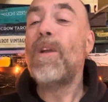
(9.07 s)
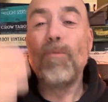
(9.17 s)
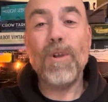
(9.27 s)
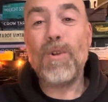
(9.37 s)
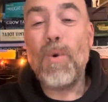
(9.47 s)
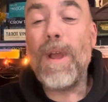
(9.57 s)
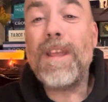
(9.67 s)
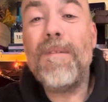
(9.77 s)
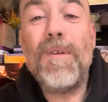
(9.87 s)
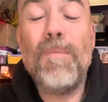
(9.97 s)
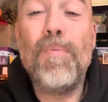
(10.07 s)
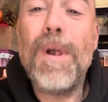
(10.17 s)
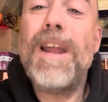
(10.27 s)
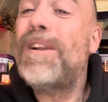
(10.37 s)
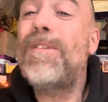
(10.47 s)
Real quick, if you're
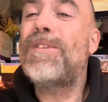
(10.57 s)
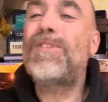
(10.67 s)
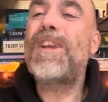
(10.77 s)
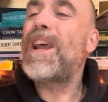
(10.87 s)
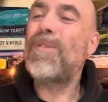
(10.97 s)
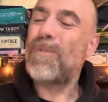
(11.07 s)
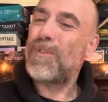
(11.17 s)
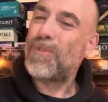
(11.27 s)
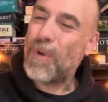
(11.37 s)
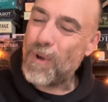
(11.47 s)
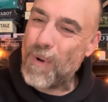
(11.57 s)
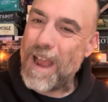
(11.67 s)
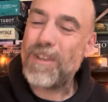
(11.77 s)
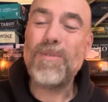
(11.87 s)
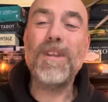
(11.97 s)
brand new to the channel, we're
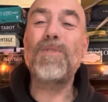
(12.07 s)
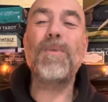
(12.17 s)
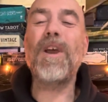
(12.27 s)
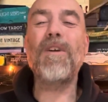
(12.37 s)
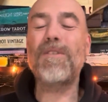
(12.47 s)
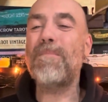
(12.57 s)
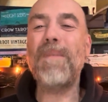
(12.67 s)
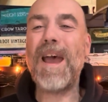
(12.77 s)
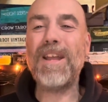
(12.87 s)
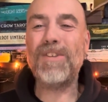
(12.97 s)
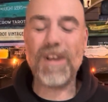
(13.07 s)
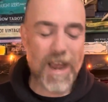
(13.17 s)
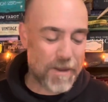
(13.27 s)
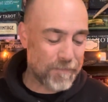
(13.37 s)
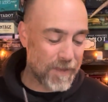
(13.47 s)
Zoroastrians. We are the Magi.